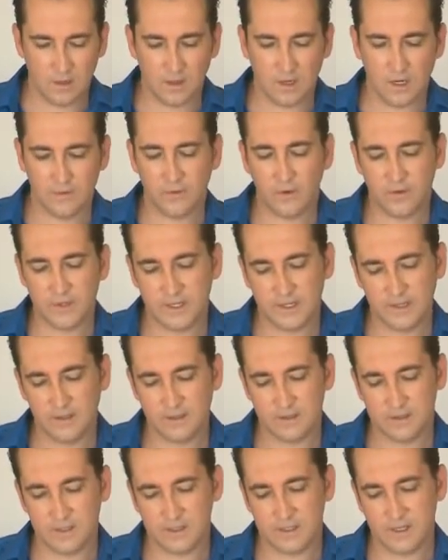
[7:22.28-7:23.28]
Of all the
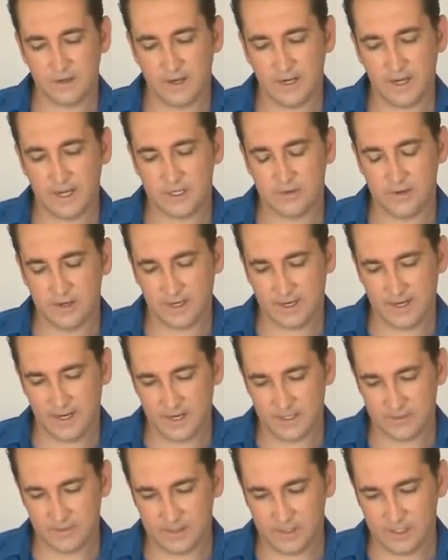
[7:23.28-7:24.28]
illnesses there are to
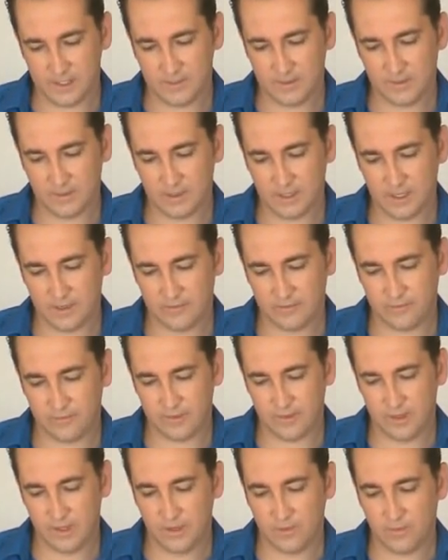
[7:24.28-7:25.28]
encounter in human life,
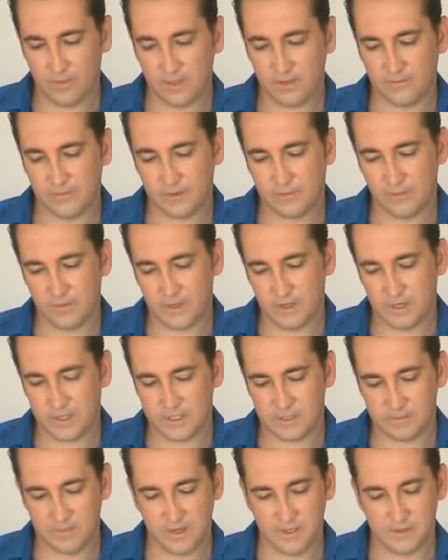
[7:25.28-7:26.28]
one of the
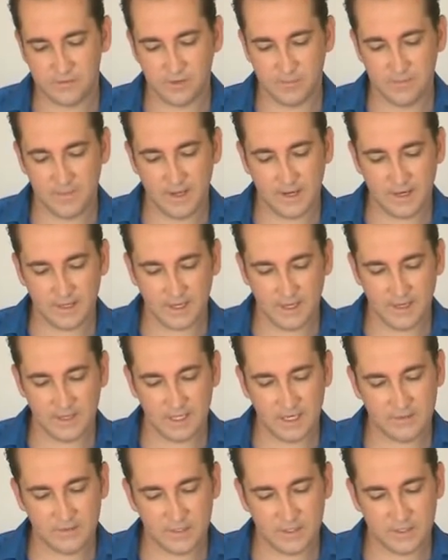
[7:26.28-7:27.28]
worst, most traumatic and
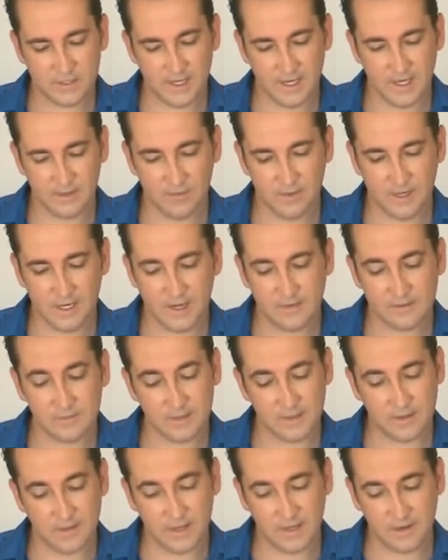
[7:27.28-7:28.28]
devastating would have to
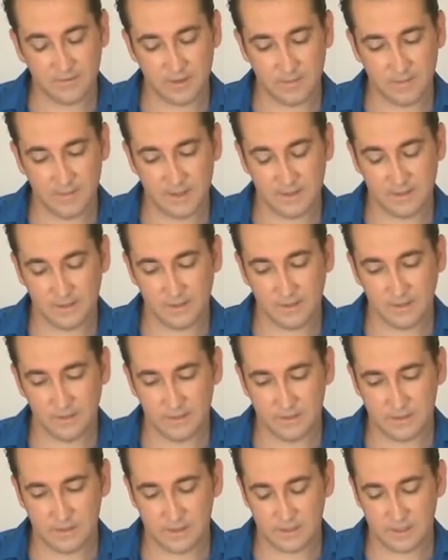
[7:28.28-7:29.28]
be that of the mental
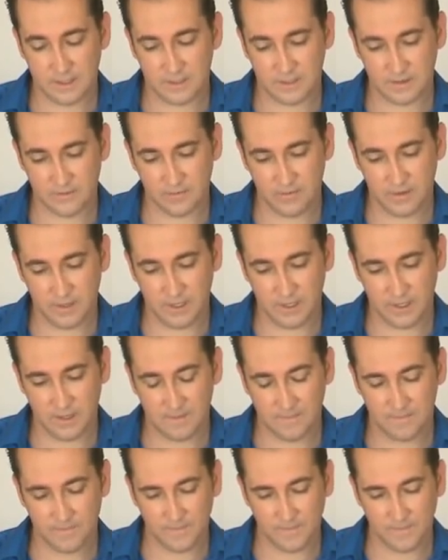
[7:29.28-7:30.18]
illness, schizophrenia.